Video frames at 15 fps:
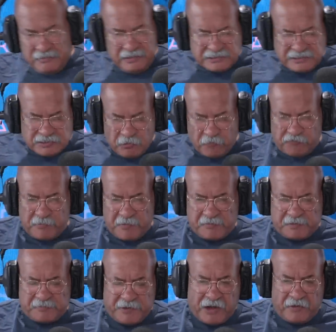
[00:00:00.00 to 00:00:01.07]
Let's talk for a
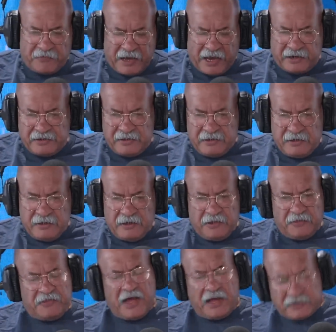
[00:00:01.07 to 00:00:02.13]
moment about that
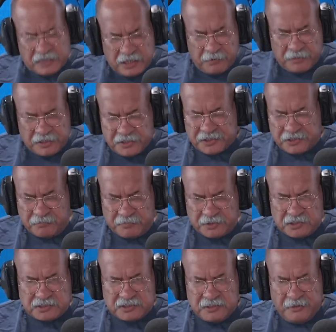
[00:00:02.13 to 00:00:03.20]
that coalition,
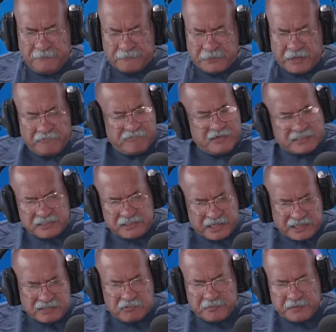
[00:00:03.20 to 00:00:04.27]
because in recent
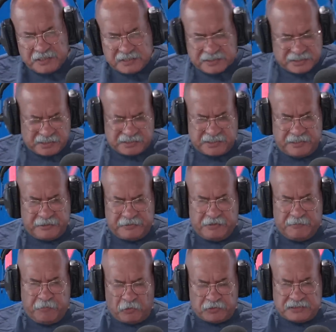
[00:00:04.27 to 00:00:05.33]
days we've been discussing the
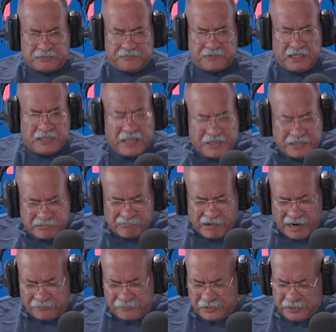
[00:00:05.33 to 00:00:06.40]
importance of
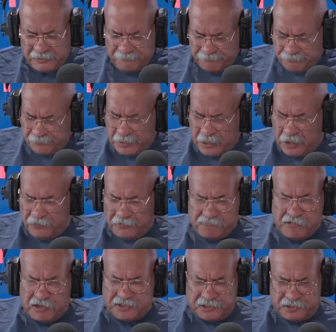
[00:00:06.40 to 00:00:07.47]
Kaliningrad, the Uh, the
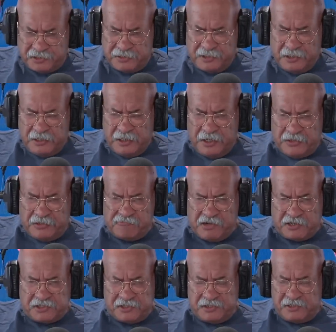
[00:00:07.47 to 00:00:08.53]
Russian, the
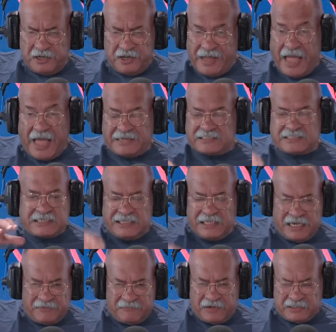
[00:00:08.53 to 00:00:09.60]
Russian uh,
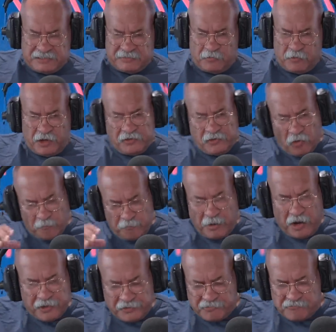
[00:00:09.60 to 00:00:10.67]
exclave, as it were, not
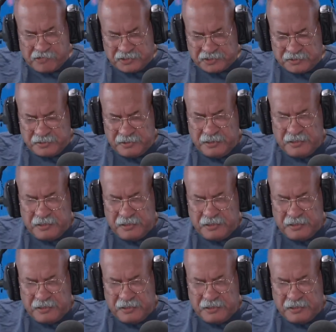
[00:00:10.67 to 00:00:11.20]
part of the Russian